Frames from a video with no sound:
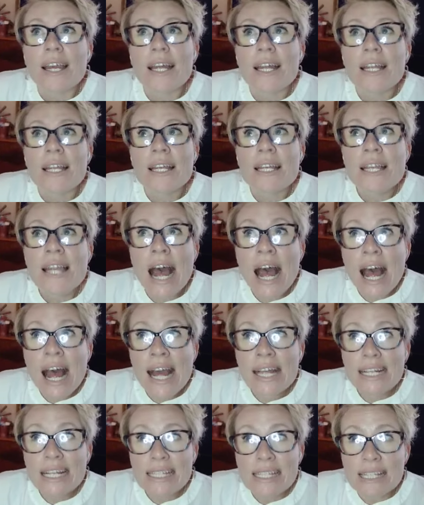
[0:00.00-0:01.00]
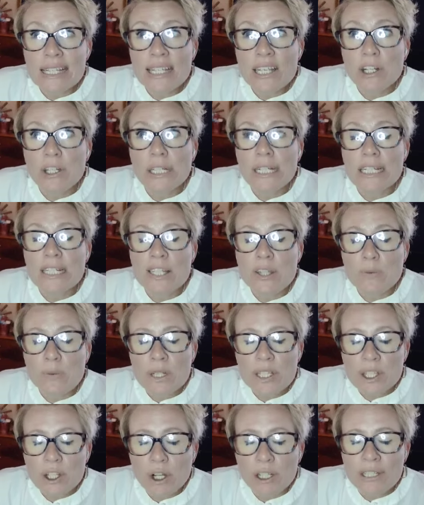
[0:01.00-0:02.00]
not necessarily as the
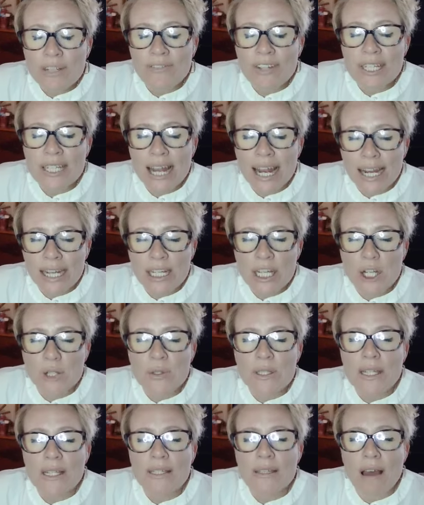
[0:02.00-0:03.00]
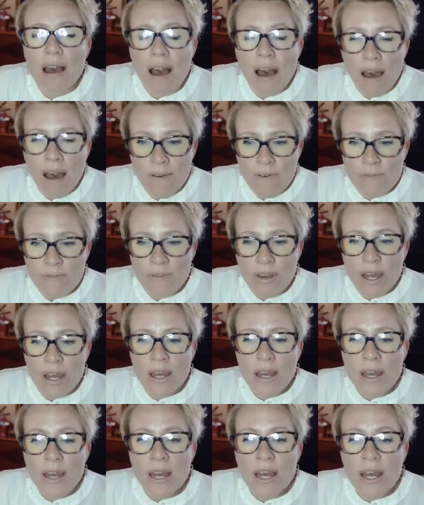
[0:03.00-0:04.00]
result of a diagnosis of
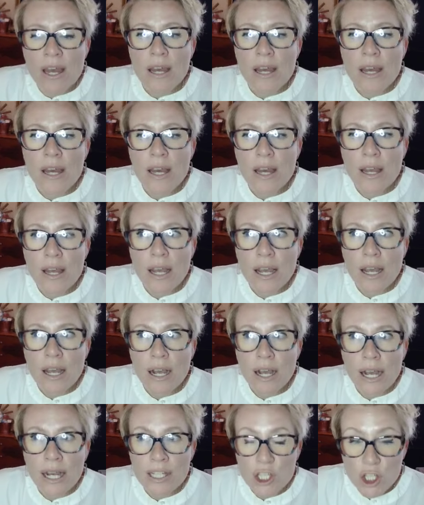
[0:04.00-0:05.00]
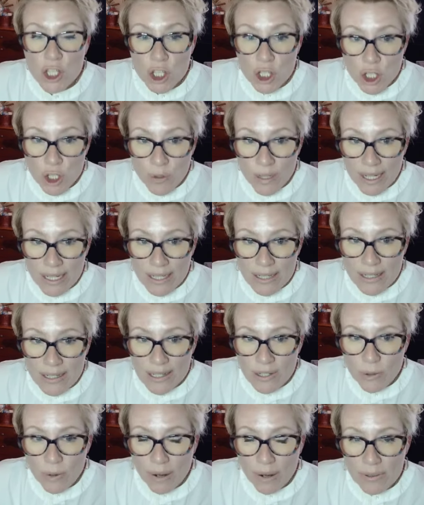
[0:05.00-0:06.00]
a
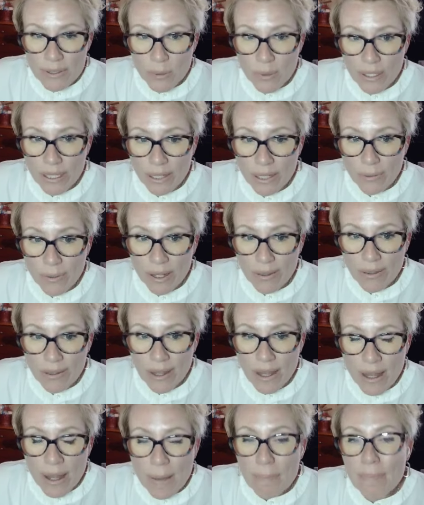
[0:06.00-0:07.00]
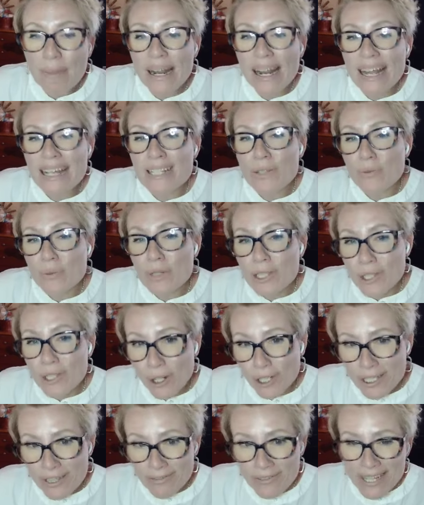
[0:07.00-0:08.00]
student who I was working with, but as the
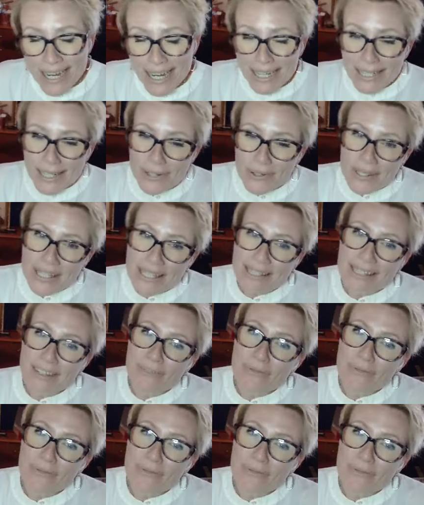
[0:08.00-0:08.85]
result of diagnoses of